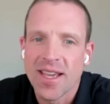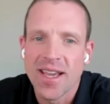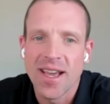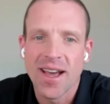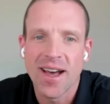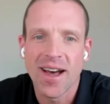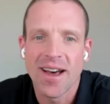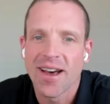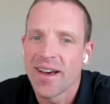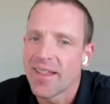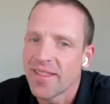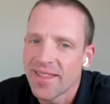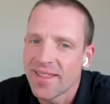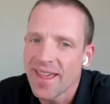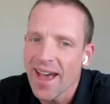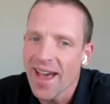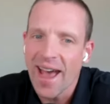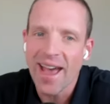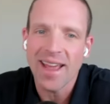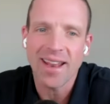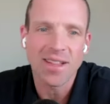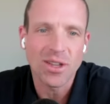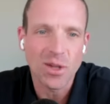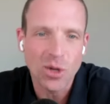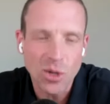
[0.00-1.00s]
that
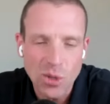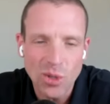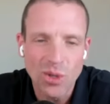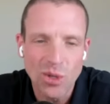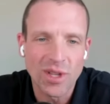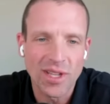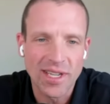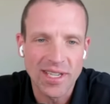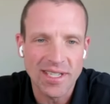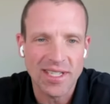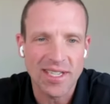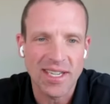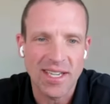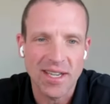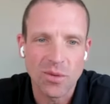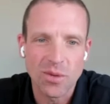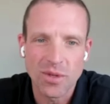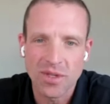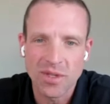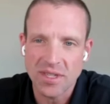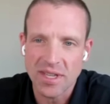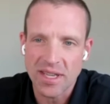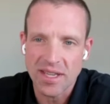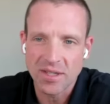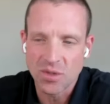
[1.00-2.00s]
Google listing
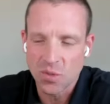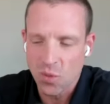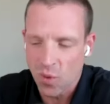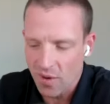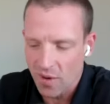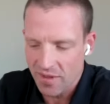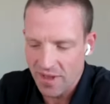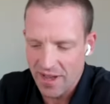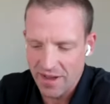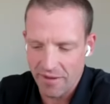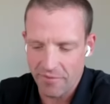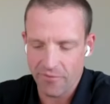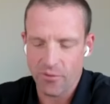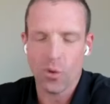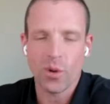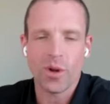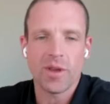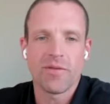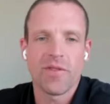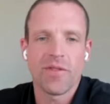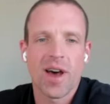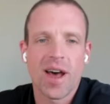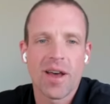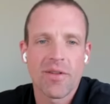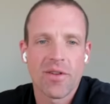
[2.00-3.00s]
is worth like
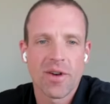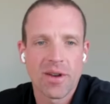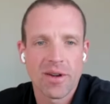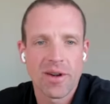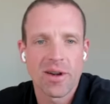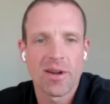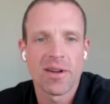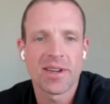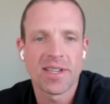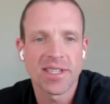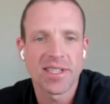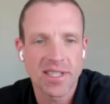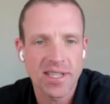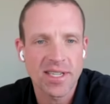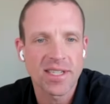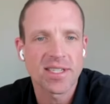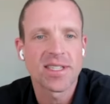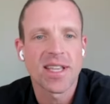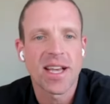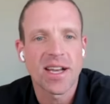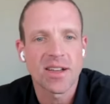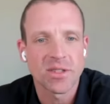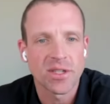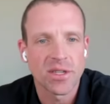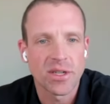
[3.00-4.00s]
$4,500 to
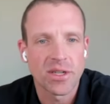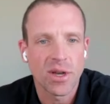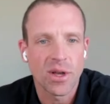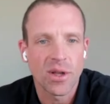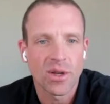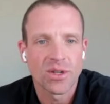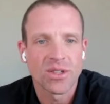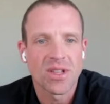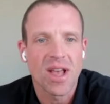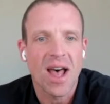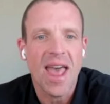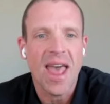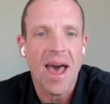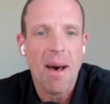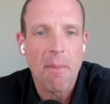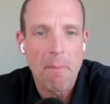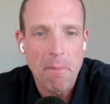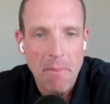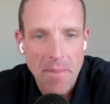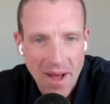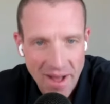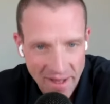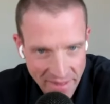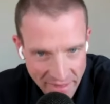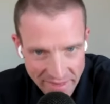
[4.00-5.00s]
$6,000 a
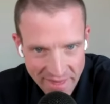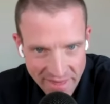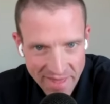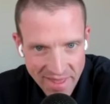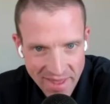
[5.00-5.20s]
month,